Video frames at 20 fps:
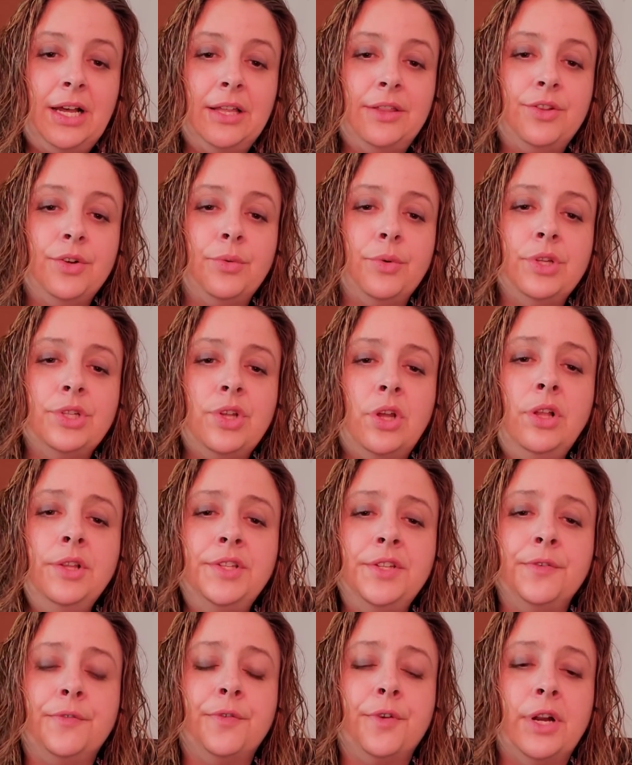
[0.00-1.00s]
The
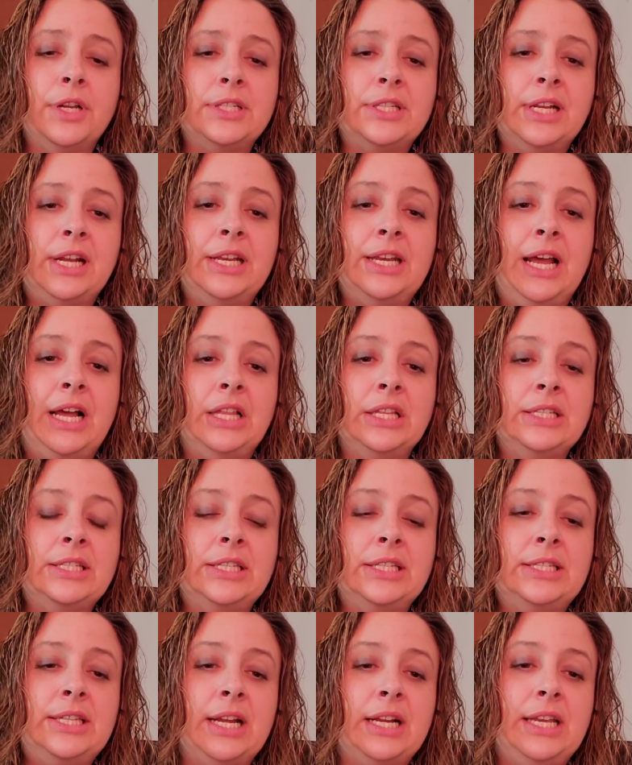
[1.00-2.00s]
results of forensic
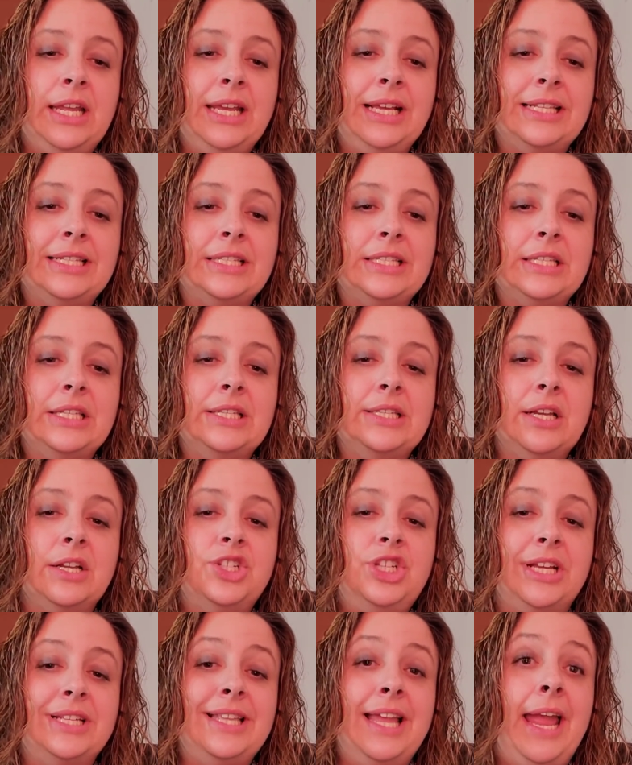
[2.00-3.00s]
analysis techniques
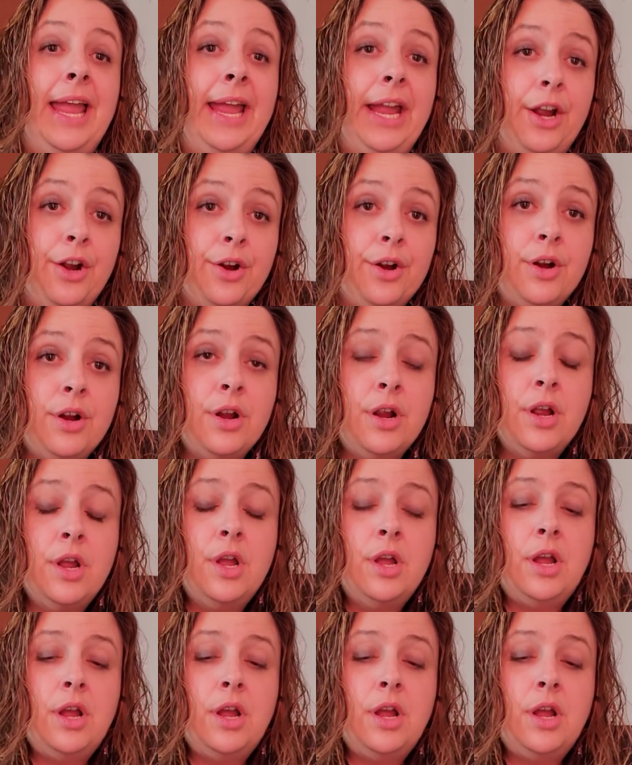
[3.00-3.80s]
such as hair